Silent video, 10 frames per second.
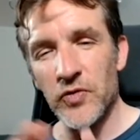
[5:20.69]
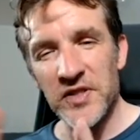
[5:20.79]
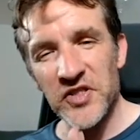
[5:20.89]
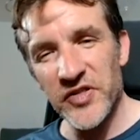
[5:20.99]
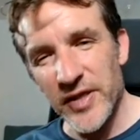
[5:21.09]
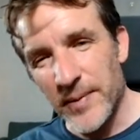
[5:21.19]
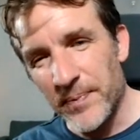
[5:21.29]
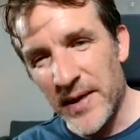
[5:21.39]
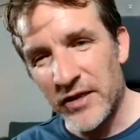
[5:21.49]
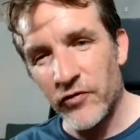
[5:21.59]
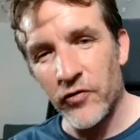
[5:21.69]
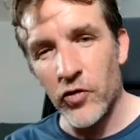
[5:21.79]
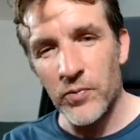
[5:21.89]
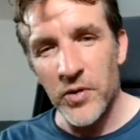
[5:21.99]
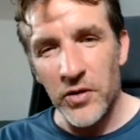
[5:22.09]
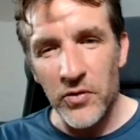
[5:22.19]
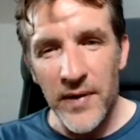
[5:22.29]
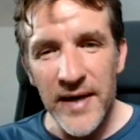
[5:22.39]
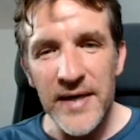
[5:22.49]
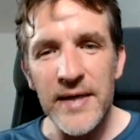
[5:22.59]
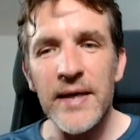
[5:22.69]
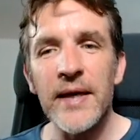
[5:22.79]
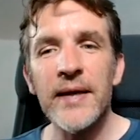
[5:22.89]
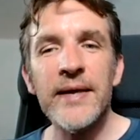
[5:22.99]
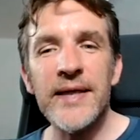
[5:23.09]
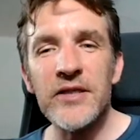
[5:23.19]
So it's still a platform, but already